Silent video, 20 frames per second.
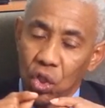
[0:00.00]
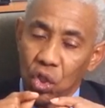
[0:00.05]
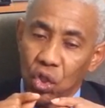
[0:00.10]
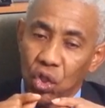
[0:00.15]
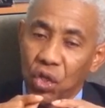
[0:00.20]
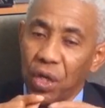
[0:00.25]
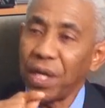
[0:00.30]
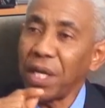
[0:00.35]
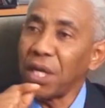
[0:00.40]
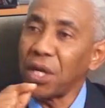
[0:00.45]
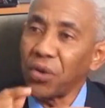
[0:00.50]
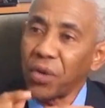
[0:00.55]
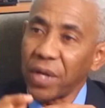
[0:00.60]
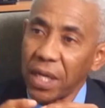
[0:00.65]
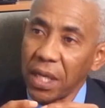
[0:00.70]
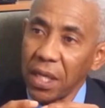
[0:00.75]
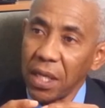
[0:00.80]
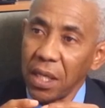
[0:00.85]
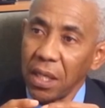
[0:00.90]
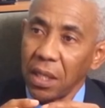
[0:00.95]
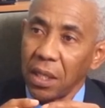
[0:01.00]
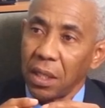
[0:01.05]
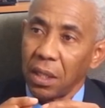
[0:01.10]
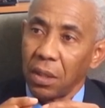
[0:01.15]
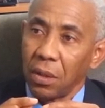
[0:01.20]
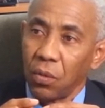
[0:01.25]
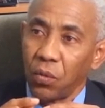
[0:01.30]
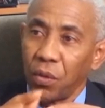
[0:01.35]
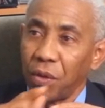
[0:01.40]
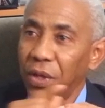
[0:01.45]
generate,
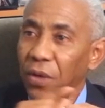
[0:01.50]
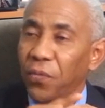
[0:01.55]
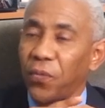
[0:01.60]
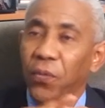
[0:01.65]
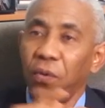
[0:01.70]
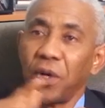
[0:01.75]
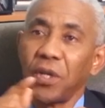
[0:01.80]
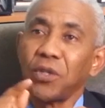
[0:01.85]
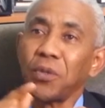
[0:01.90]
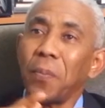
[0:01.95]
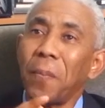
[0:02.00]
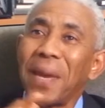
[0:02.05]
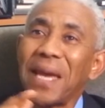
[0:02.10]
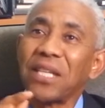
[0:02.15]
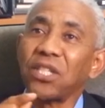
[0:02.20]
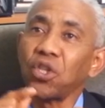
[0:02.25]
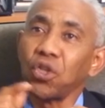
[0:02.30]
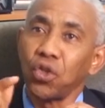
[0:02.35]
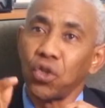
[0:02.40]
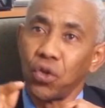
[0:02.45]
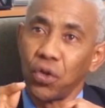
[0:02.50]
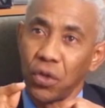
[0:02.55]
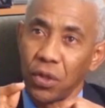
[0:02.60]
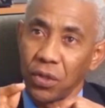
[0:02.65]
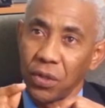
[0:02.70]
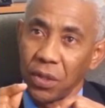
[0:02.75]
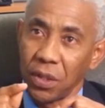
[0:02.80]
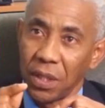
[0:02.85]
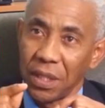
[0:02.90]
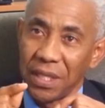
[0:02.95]
with the first
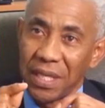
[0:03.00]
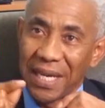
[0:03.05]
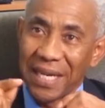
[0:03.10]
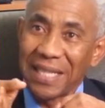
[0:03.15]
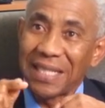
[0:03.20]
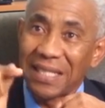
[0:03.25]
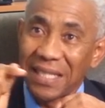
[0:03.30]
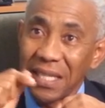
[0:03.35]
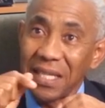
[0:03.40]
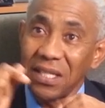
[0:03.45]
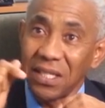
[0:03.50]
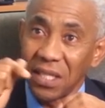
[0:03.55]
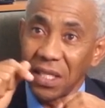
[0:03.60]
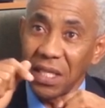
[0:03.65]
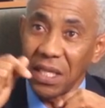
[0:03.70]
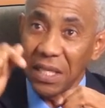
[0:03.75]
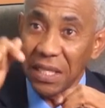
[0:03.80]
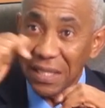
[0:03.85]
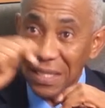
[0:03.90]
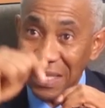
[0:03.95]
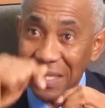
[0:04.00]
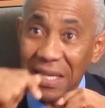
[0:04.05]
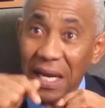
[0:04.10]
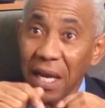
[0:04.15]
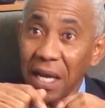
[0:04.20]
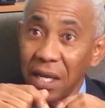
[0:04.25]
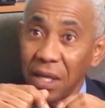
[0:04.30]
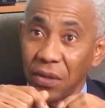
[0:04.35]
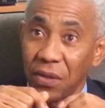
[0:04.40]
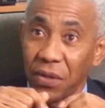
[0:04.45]
messengers that exist
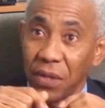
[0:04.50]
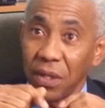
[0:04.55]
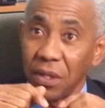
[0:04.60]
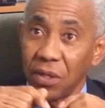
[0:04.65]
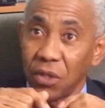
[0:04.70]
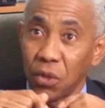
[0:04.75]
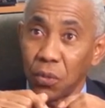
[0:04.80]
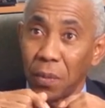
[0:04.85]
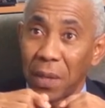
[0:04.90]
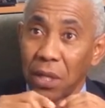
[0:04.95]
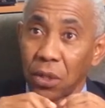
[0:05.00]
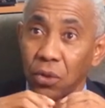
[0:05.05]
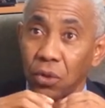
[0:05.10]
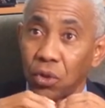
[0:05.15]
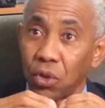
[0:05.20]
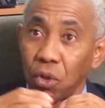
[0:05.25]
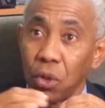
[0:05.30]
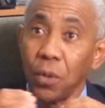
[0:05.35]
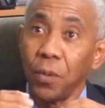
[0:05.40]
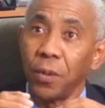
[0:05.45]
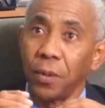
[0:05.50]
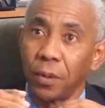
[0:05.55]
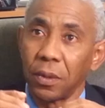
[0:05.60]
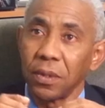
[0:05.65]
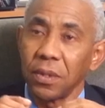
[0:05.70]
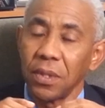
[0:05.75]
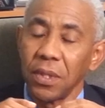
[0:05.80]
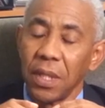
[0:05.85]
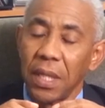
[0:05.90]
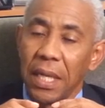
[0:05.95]
inside these
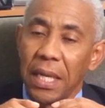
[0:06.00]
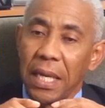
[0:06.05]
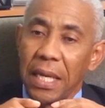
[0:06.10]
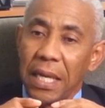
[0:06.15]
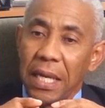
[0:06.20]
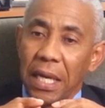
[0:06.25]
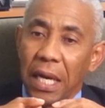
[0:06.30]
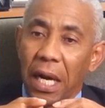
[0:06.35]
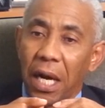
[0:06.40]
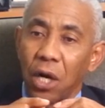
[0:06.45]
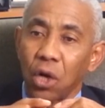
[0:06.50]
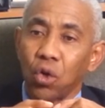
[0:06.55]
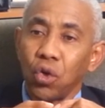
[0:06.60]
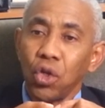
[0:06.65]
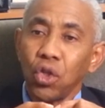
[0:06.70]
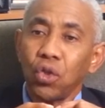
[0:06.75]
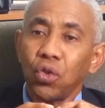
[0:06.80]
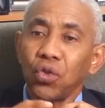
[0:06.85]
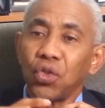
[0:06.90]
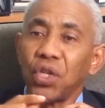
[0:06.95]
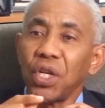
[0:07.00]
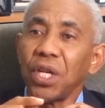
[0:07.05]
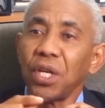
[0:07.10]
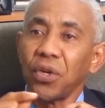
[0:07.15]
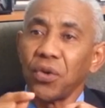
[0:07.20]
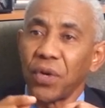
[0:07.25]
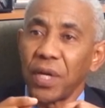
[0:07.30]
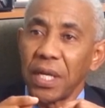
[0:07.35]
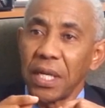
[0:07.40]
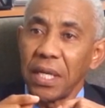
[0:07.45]
microtubules, are going to
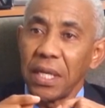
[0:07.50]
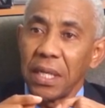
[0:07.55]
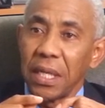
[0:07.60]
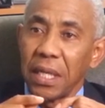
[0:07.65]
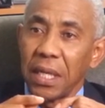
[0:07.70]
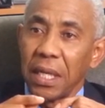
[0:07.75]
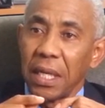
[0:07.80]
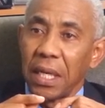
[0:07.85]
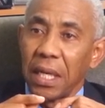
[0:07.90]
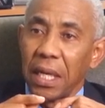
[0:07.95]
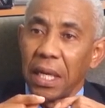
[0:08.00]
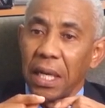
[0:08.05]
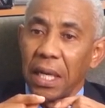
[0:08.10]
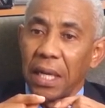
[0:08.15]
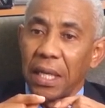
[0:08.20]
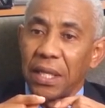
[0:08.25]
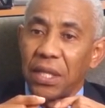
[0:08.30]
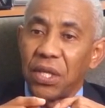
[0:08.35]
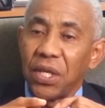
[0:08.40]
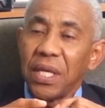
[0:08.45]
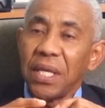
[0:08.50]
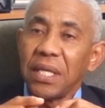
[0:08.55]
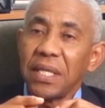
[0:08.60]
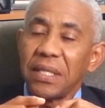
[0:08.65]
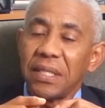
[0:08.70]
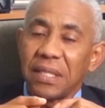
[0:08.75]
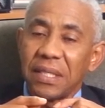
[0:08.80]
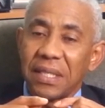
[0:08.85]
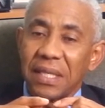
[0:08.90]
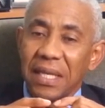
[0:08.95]
generate
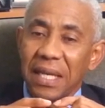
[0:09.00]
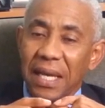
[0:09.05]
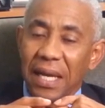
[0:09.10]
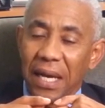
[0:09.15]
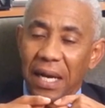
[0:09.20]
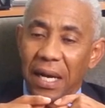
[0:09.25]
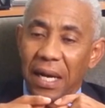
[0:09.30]
these